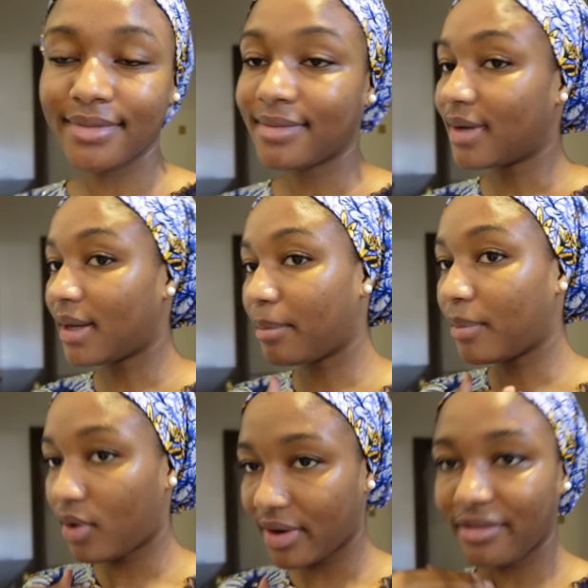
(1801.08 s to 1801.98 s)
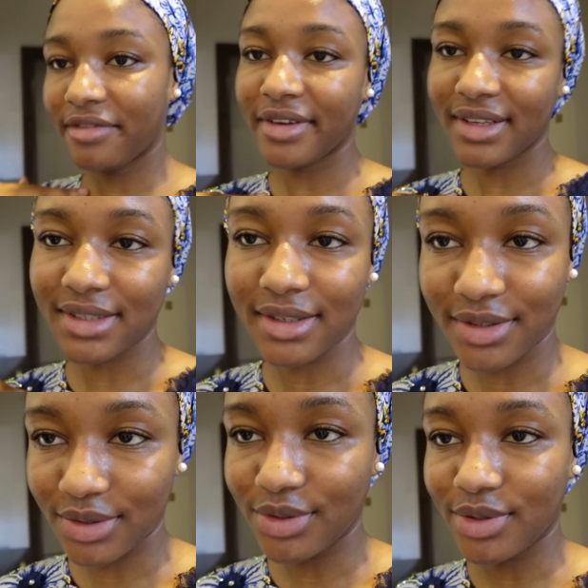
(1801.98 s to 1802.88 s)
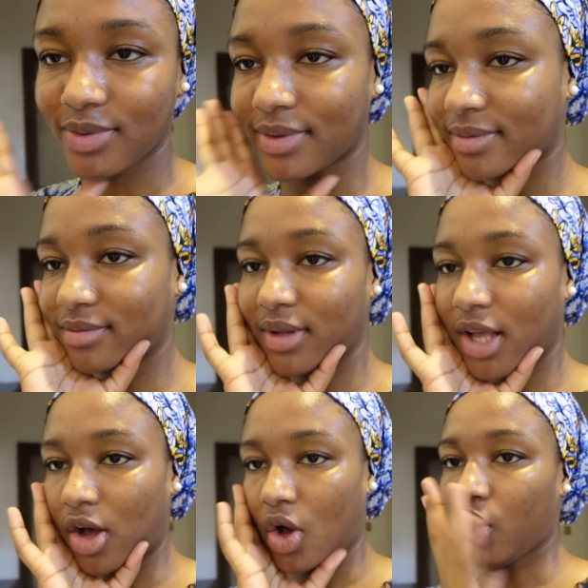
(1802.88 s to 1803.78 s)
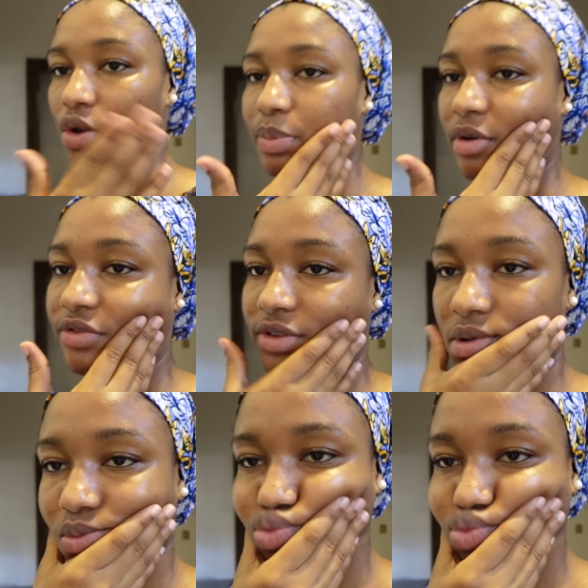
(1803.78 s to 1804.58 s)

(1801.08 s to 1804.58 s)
My morning face as usual. All puffy.